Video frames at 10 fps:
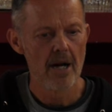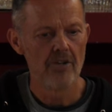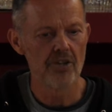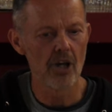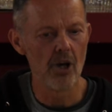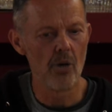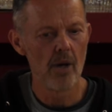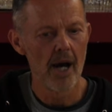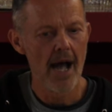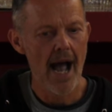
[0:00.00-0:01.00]
So,
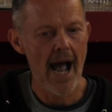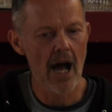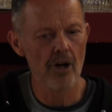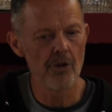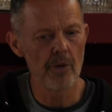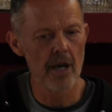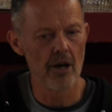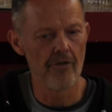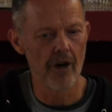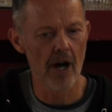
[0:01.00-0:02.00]
how do we
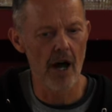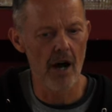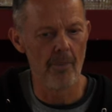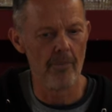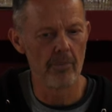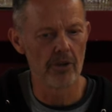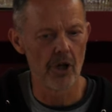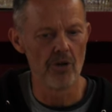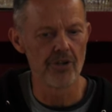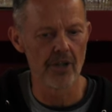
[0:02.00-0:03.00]
overcome
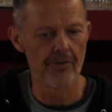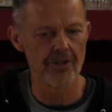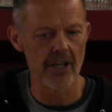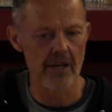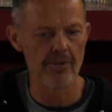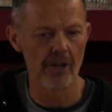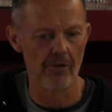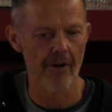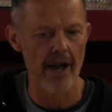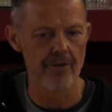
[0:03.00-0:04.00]
low self esteem,
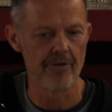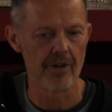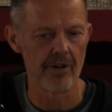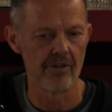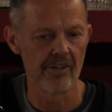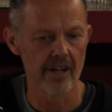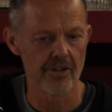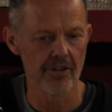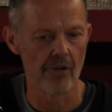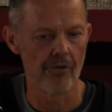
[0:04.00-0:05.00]
self hatred, and, and
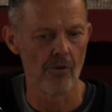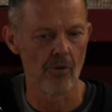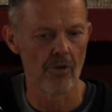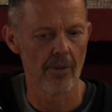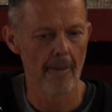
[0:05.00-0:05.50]
so forth?